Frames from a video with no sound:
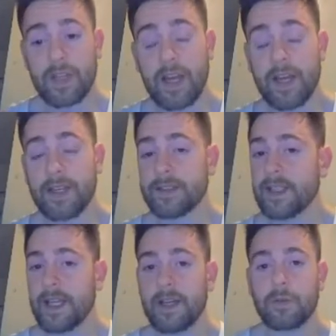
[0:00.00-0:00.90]

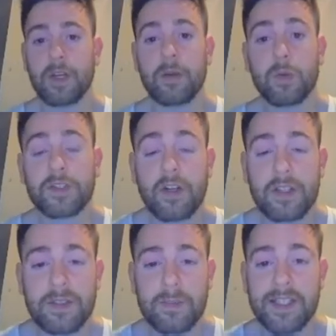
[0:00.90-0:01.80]
And it was
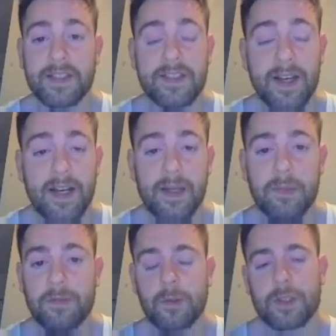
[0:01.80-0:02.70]
awesome at the time.
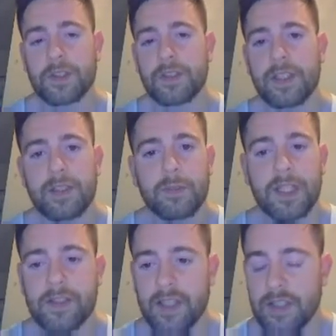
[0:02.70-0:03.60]
Unfortunately,
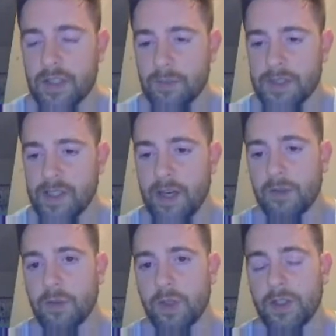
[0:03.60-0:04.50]
eBay changed up its
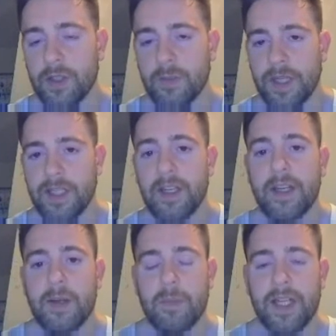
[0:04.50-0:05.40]
algorithm and
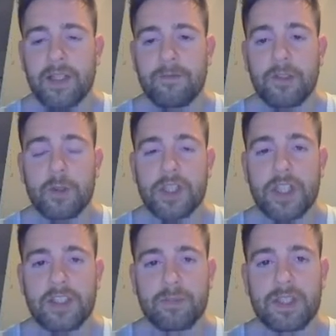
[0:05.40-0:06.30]
made a few
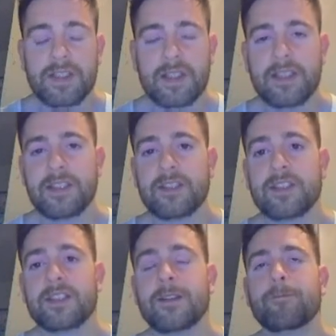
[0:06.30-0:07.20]
adjustments, and
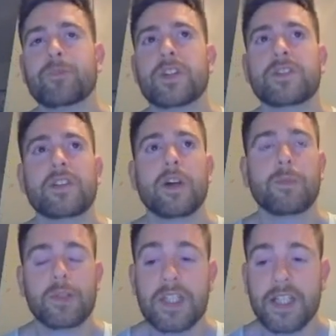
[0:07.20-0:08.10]
doesn't
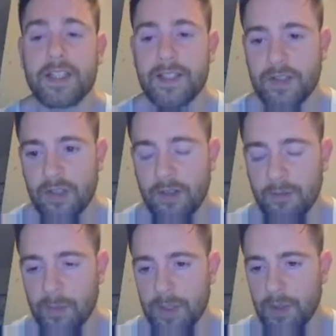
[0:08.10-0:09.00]
appreciate that
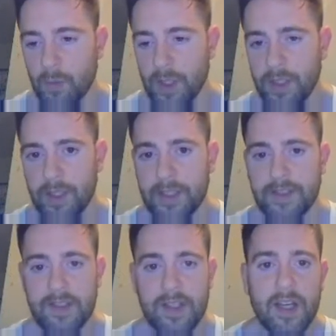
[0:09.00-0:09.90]
software being run on
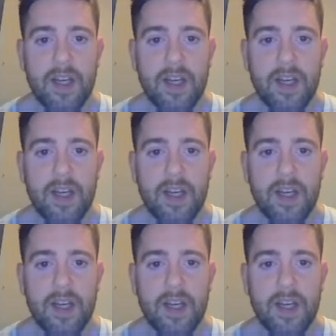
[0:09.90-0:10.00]
its